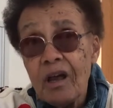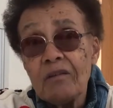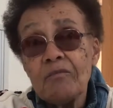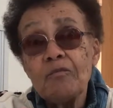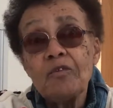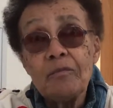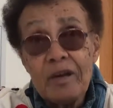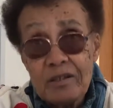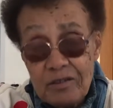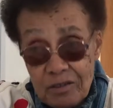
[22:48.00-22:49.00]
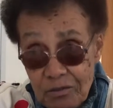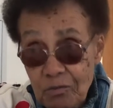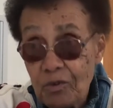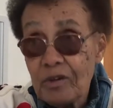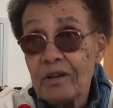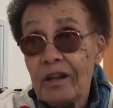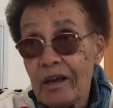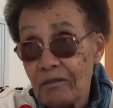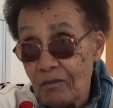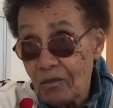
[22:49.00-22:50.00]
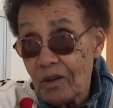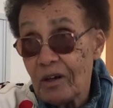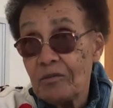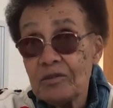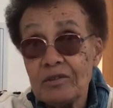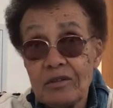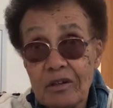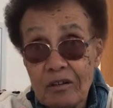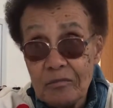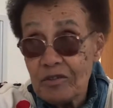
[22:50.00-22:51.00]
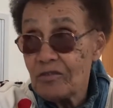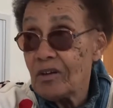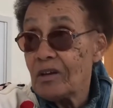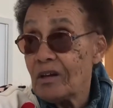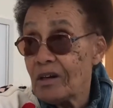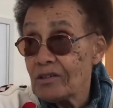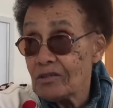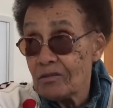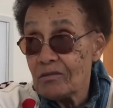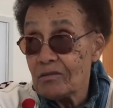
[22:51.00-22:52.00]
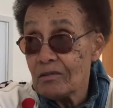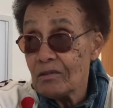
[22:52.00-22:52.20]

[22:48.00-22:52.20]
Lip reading: And the masses were in Latin when I was in elementary and high school.